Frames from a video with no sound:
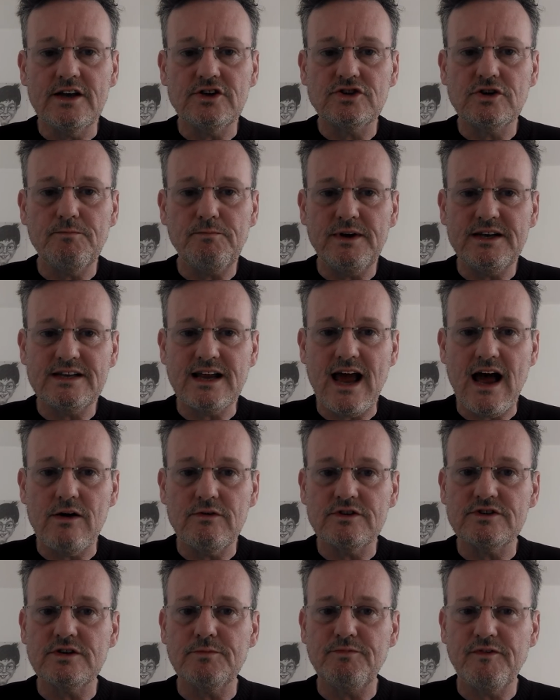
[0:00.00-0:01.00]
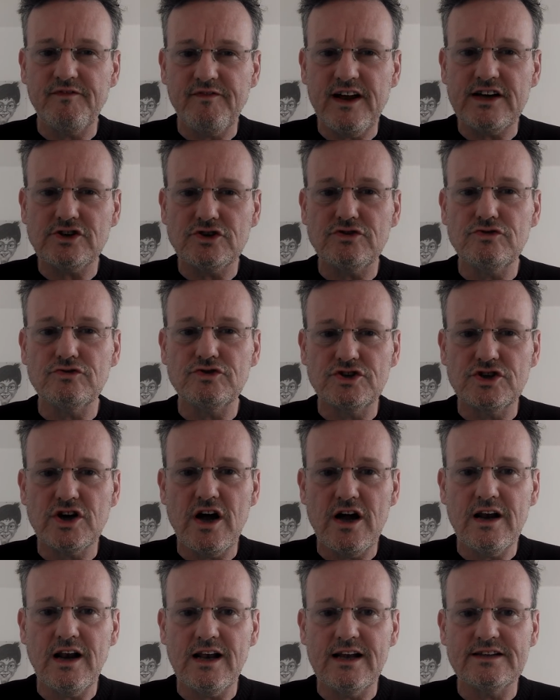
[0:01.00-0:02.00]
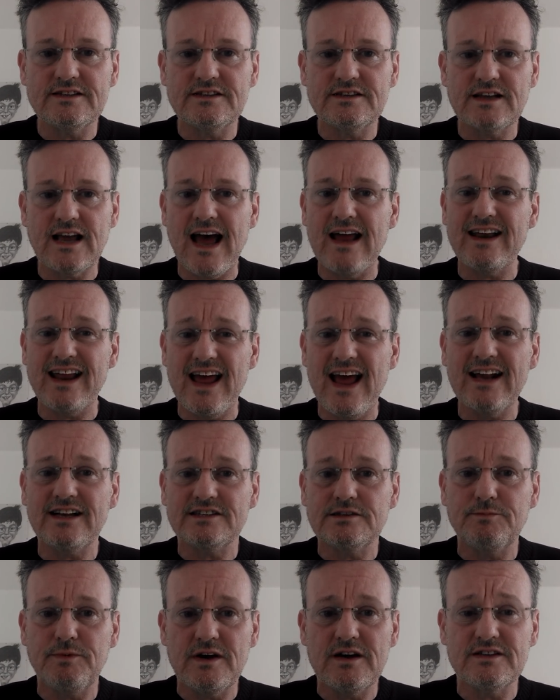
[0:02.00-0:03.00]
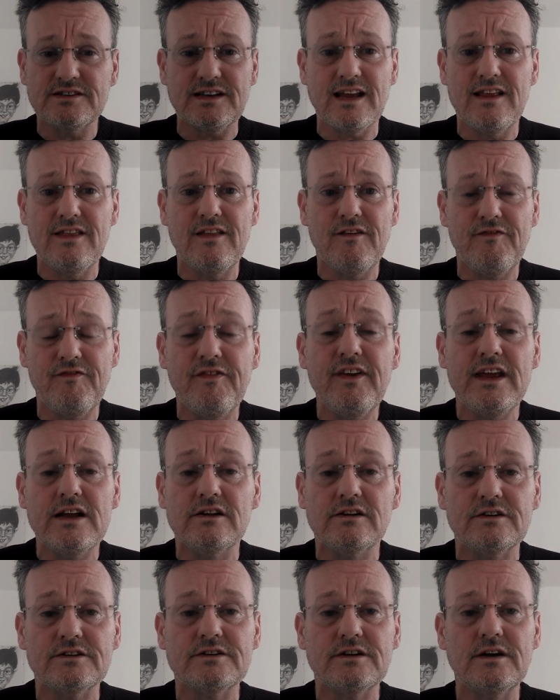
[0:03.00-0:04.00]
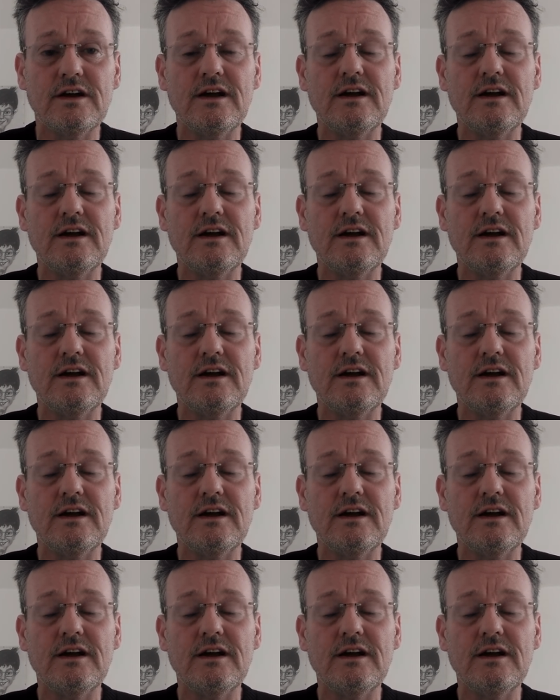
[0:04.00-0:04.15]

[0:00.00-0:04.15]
It should be down to professional journalists and experts in the field.